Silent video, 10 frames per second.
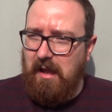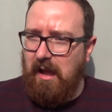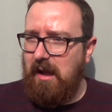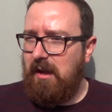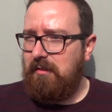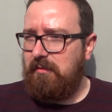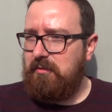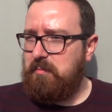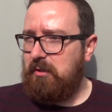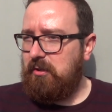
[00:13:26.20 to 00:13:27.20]
and
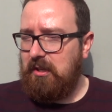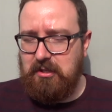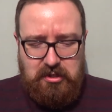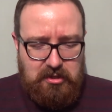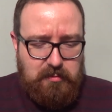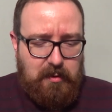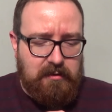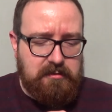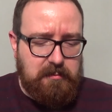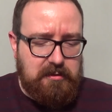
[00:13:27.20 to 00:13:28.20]
there's been a good exchange of
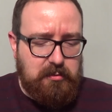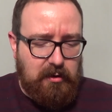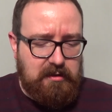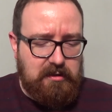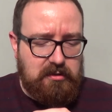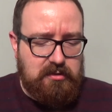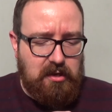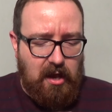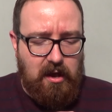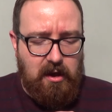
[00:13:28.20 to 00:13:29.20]
banter between us
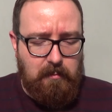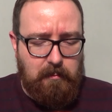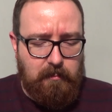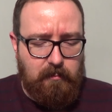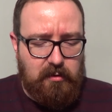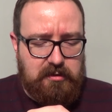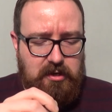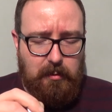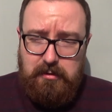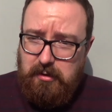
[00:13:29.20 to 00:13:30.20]
um, when he's
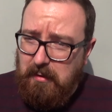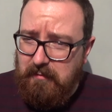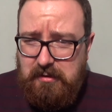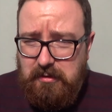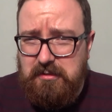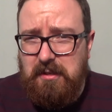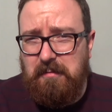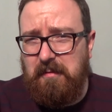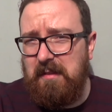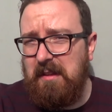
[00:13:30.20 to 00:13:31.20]
commented on my videos and
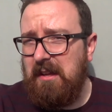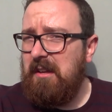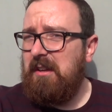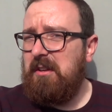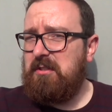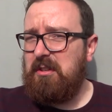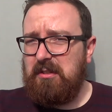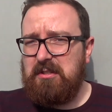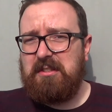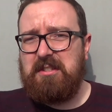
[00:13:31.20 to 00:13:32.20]
everything. So I'd
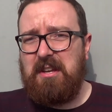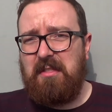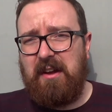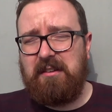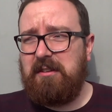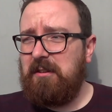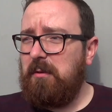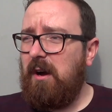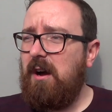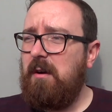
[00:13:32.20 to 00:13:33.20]
just like to say thank
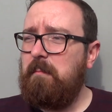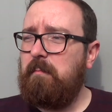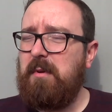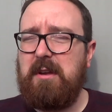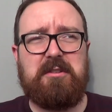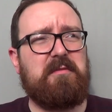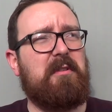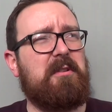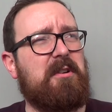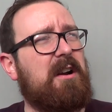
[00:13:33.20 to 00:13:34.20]
you um, because of
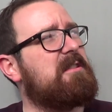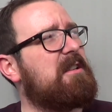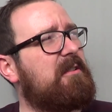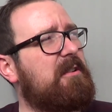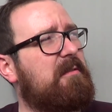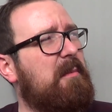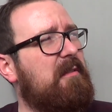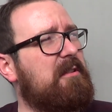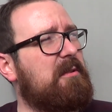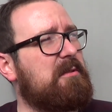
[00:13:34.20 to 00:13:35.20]
the criteria for my
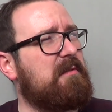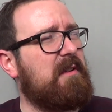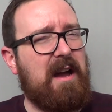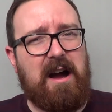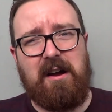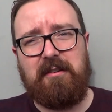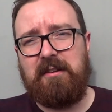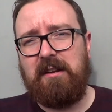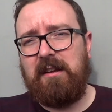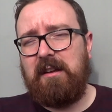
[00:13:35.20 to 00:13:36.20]
videos in VR.
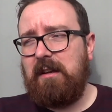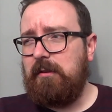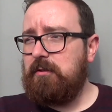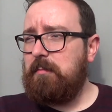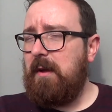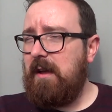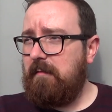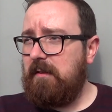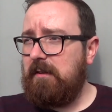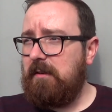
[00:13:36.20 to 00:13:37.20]
He doesn't make
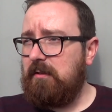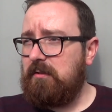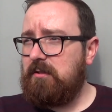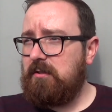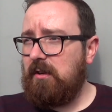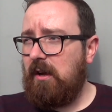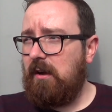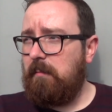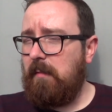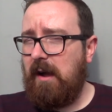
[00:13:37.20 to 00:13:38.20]
videos
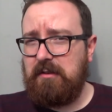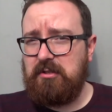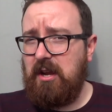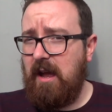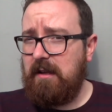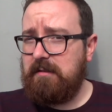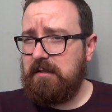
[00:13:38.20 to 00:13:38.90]
um, as yet.